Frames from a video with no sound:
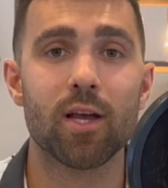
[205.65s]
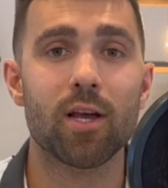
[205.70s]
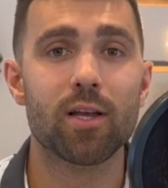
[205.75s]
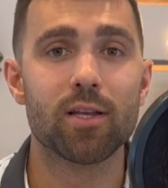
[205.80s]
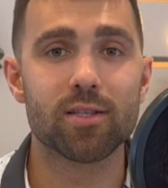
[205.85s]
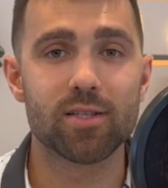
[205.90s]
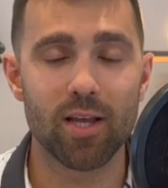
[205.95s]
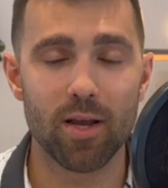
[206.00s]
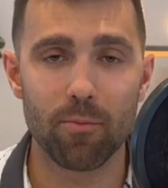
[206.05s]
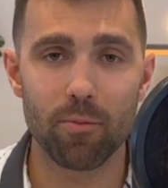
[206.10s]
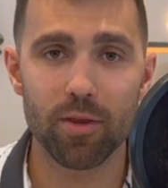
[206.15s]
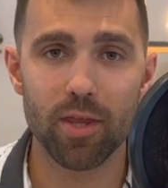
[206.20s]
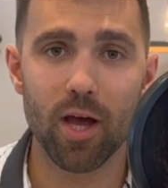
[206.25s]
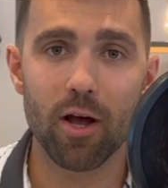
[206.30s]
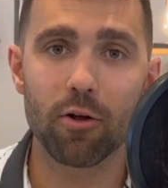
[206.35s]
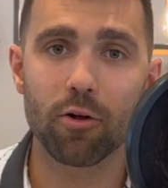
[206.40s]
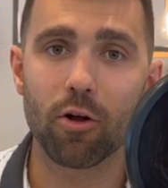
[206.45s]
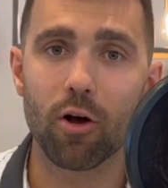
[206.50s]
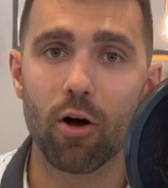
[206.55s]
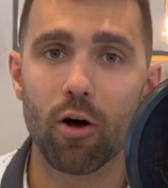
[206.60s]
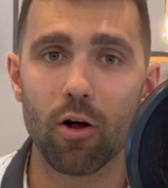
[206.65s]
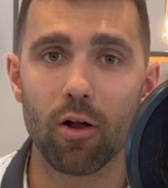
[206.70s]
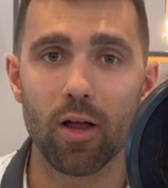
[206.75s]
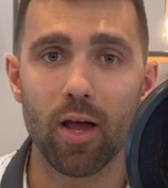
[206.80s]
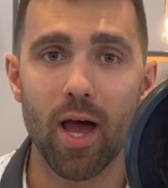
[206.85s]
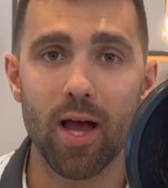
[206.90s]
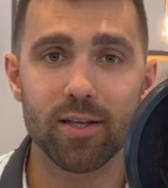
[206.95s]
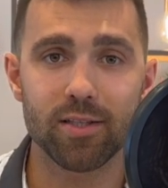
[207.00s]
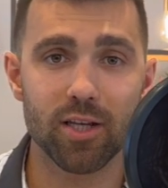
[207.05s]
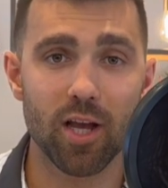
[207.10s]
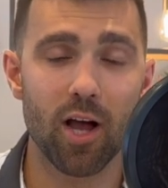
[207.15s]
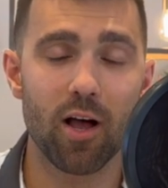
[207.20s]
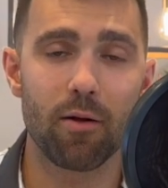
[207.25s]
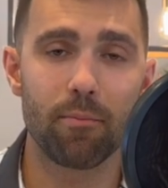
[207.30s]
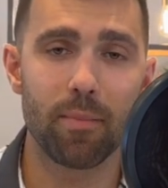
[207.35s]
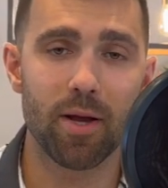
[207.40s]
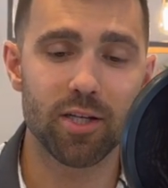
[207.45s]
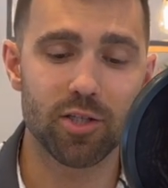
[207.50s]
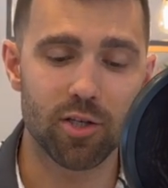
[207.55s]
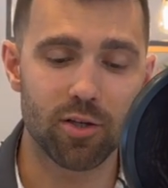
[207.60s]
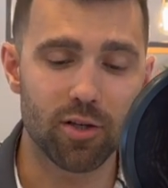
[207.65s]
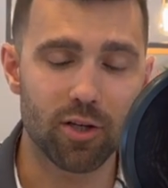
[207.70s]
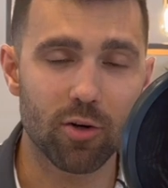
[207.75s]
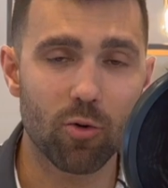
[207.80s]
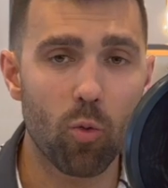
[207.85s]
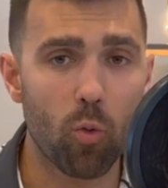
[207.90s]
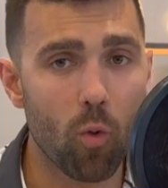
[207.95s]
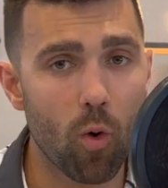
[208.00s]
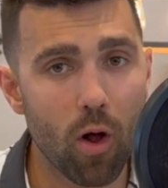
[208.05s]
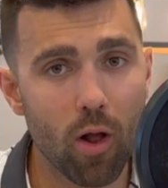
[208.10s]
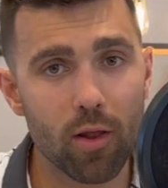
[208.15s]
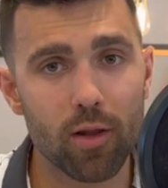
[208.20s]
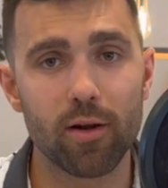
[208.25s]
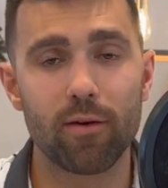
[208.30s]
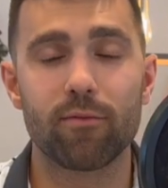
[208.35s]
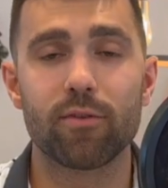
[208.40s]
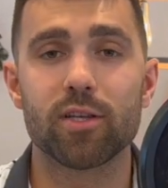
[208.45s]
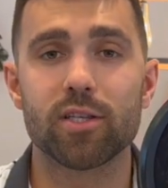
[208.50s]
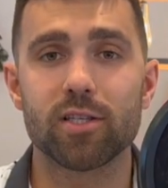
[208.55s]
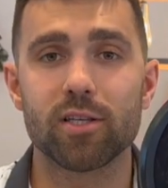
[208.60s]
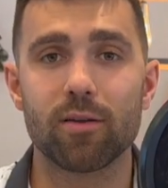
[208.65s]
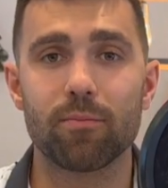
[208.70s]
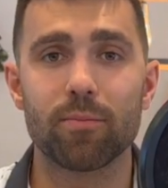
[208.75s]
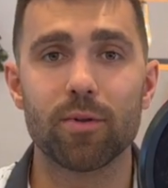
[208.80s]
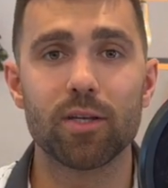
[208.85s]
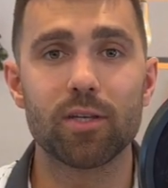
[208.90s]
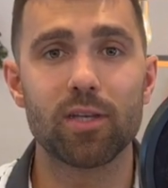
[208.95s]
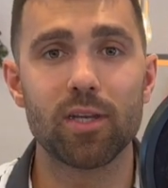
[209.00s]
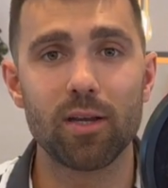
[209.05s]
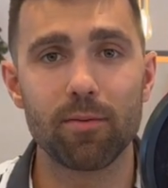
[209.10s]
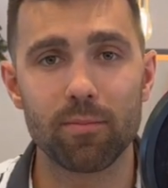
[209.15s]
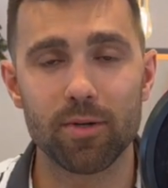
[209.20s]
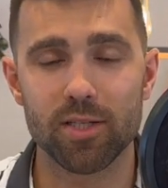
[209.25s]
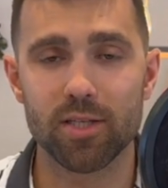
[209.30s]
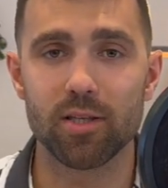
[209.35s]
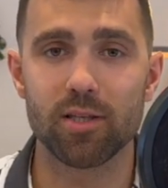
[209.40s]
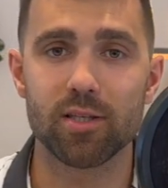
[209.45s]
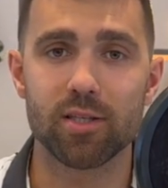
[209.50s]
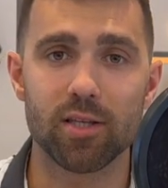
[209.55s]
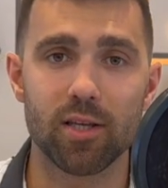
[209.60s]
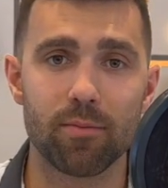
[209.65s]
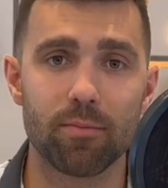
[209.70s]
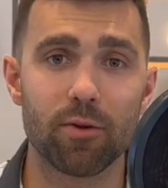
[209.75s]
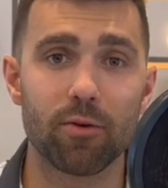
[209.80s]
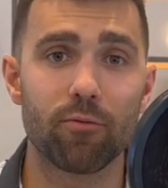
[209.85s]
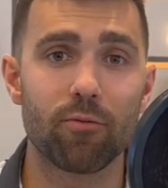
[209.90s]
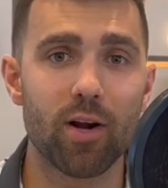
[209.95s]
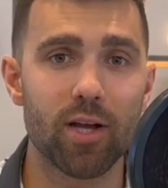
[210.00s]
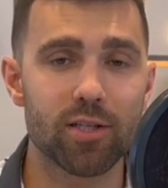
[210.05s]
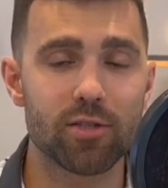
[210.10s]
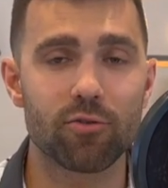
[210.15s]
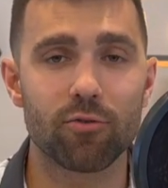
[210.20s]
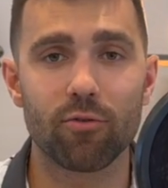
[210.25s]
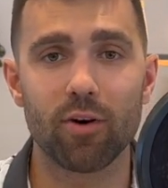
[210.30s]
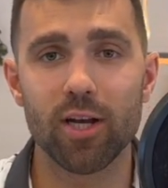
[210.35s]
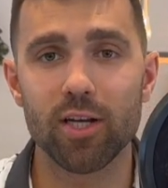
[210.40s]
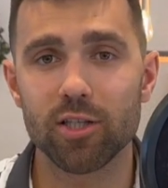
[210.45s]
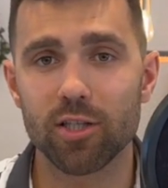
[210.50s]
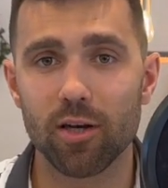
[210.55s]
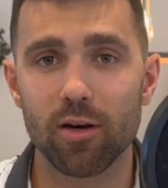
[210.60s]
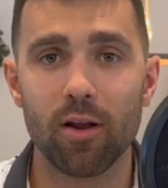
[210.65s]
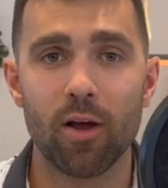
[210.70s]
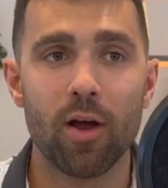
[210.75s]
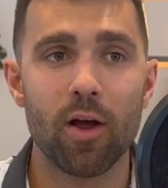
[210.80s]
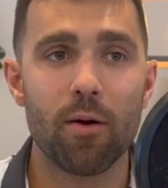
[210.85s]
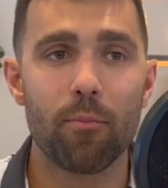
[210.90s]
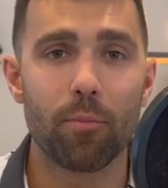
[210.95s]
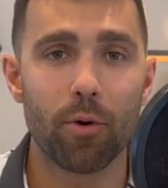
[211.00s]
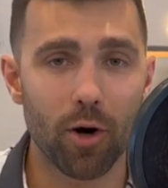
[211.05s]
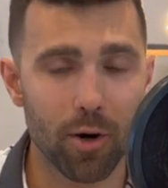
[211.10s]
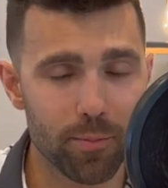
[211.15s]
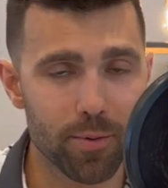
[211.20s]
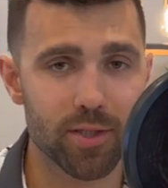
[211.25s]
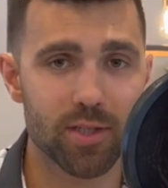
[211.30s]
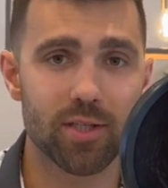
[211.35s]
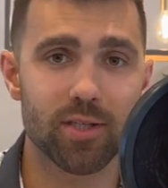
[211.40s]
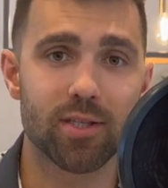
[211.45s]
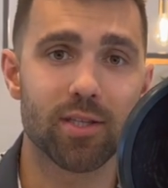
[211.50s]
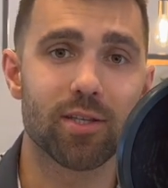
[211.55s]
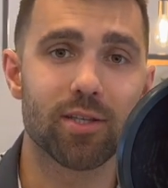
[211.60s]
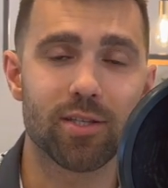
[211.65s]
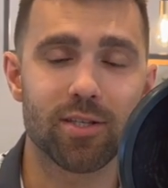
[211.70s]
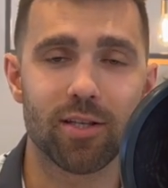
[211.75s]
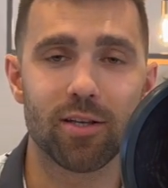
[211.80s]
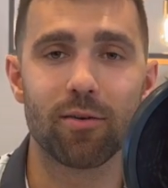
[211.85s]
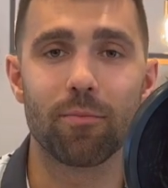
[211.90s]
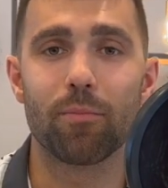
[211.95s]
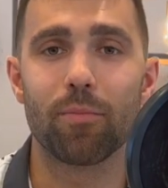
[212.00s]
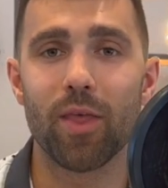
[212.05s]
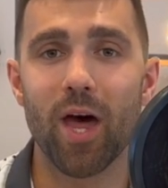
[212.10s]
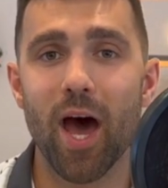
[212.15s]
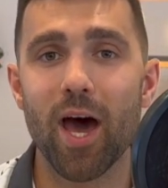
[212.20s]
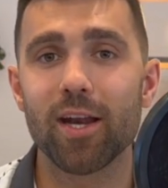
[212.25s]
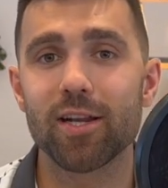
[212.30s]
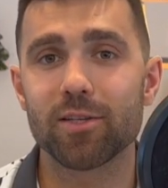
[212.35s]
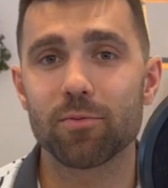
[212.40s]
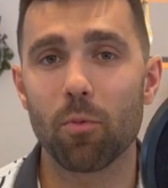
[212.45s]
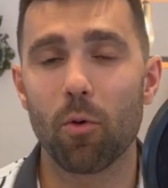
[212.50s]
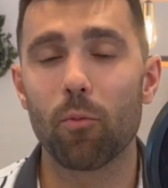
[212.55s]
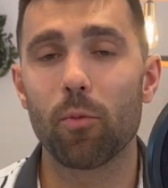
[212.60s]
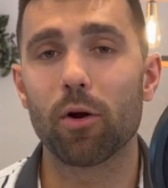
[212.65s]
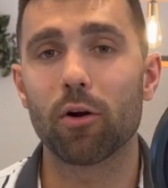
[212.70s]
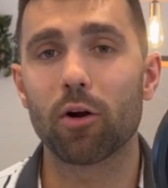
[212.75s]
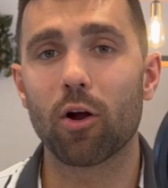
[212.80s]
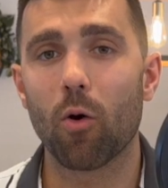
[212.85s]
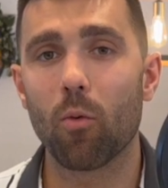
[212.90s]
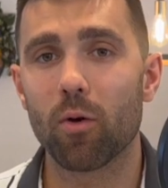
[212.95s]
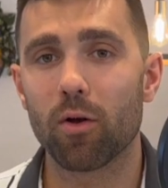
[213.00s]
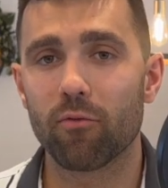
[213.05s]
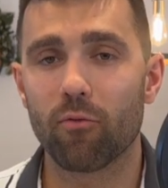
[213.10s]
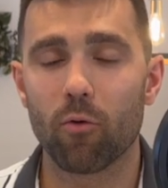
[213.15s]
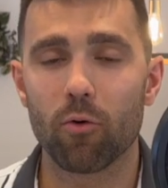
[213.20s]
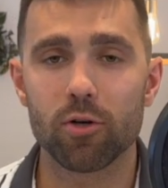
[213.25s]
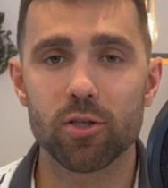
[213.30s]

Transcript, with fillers: Same with alcohol. As Kyle mentioned, the quality of the sleep, the deepness of the sleep, the restoration purposes of the sleep, that is what we are going for.